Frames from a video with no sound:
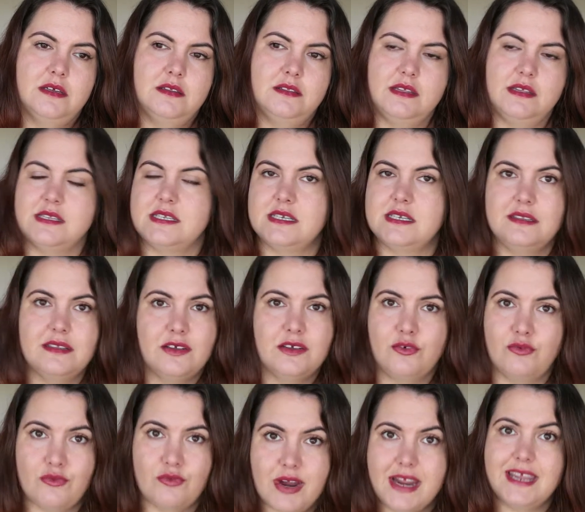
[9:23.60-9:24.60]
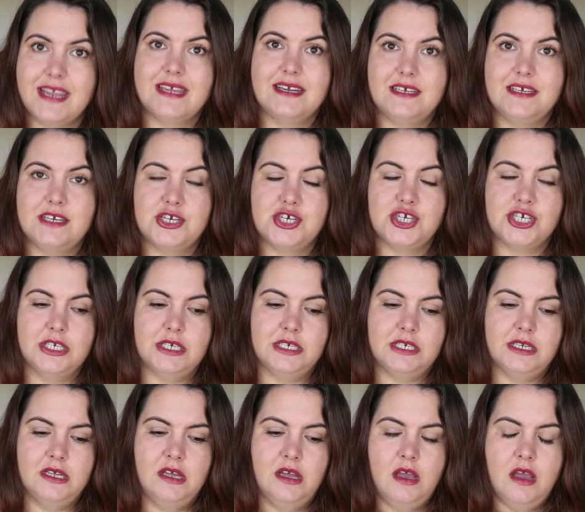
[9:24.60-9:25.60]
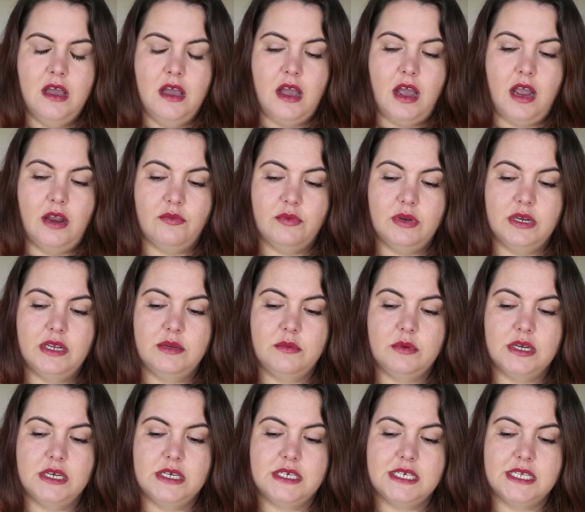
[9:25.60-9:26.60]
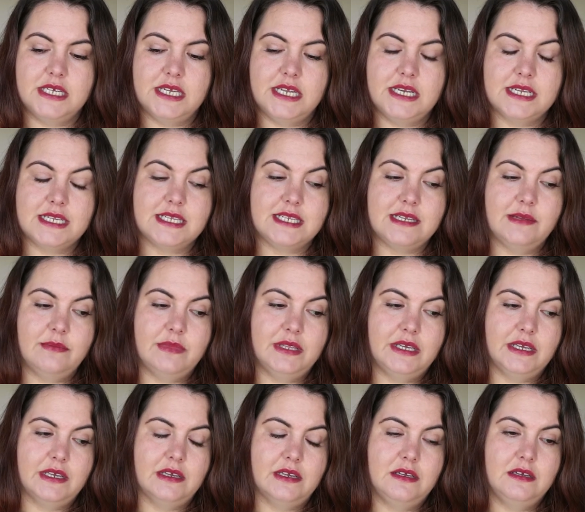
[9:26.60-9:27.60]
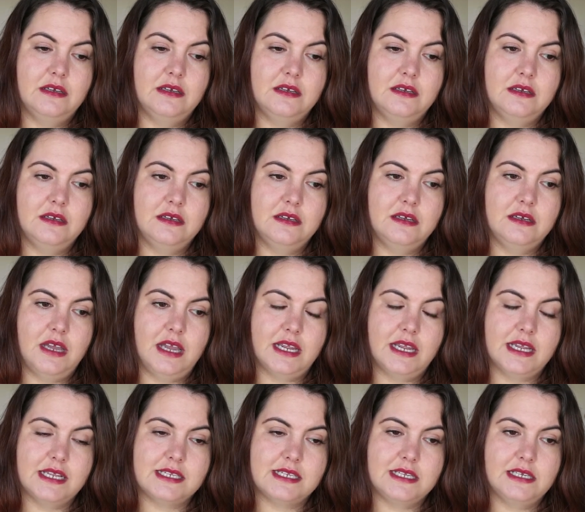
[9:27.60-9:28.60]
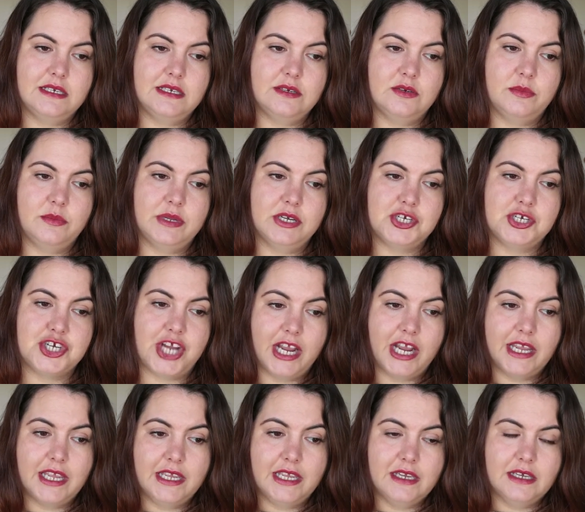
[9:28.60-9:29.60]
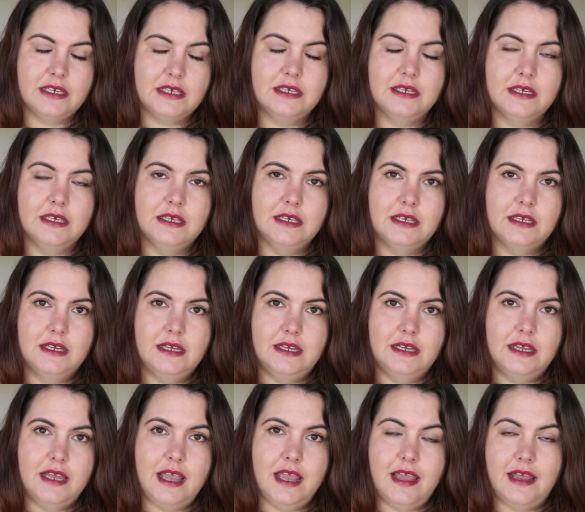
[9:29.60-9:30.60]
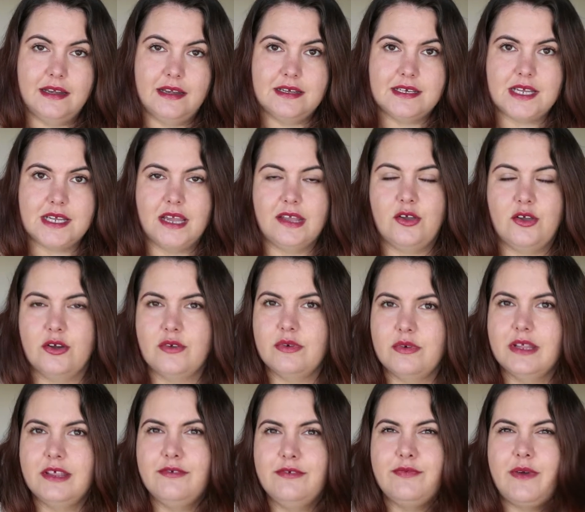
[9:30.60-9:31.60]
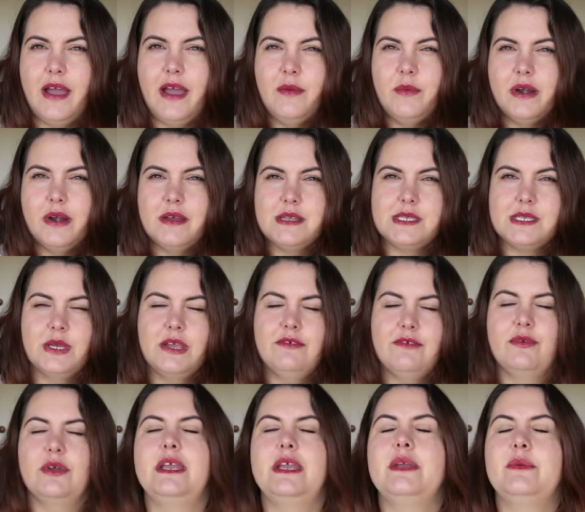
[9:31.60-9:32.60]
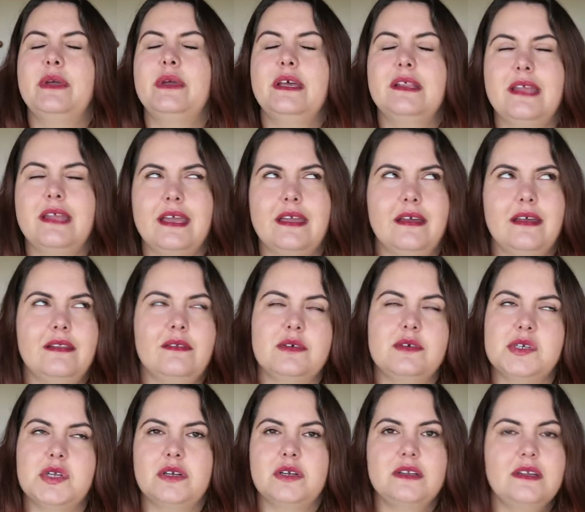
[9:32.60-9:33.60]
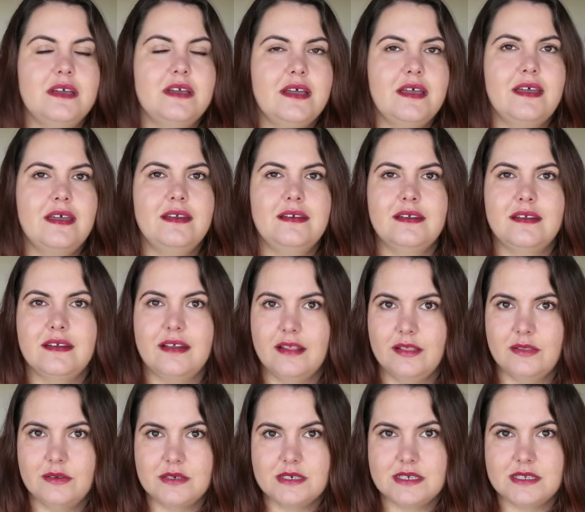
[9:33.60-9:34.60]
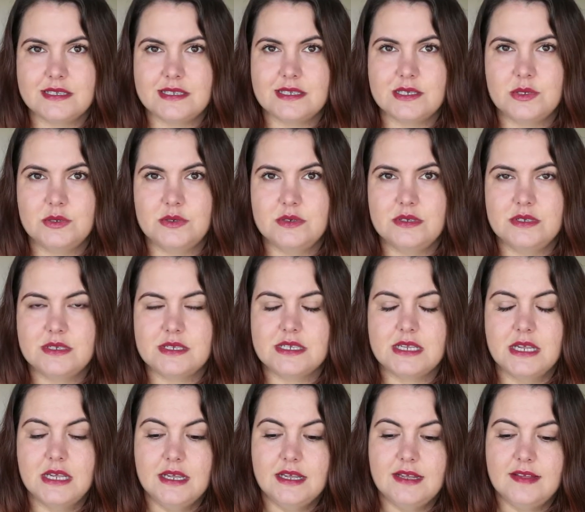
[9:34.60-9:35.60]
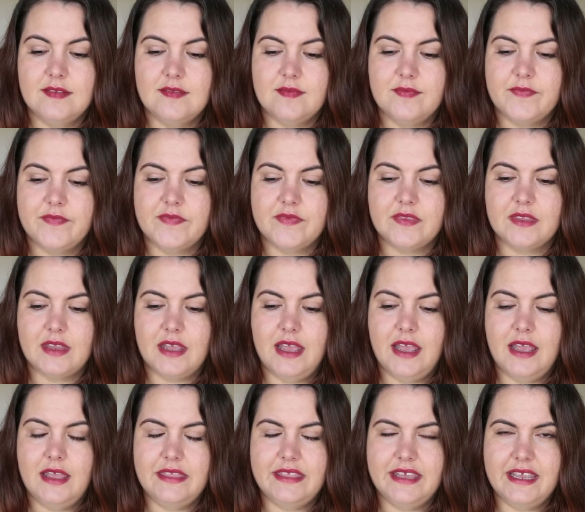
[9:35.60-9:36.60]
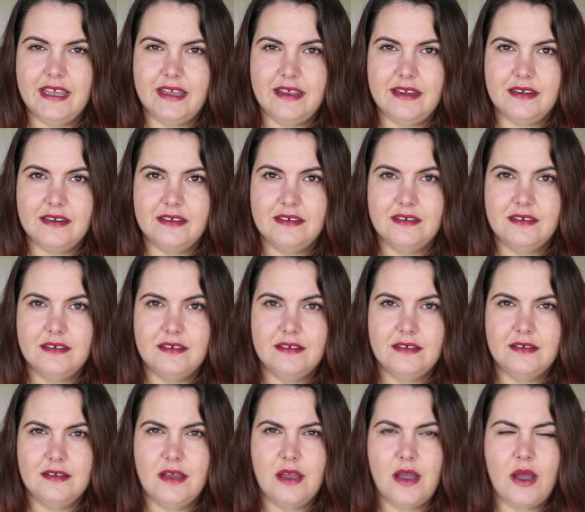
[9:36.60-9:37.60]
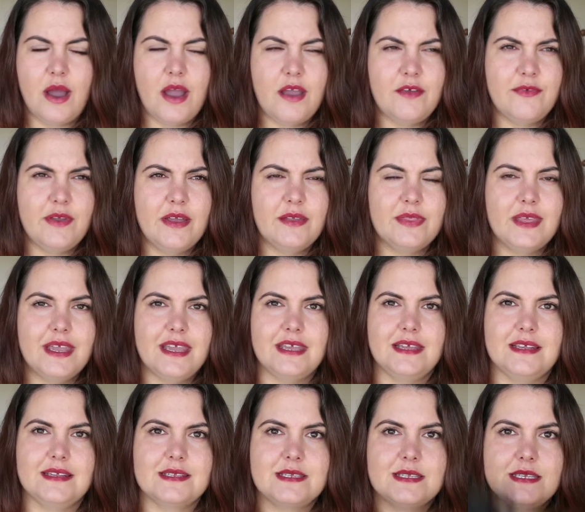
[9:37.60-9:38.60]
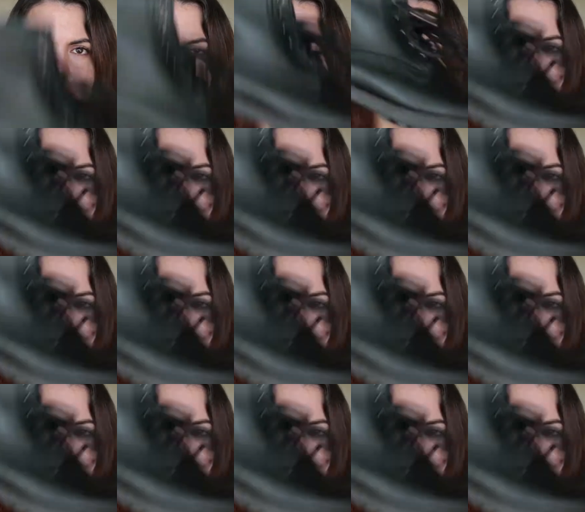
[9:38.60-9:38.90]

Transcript: they're still in great condition, I really wanted to get something, I guess, a little bit chunkier, and I couldn't really find what I was looking for anywhere. Like, I looked online and I looked in stores, and then I found these.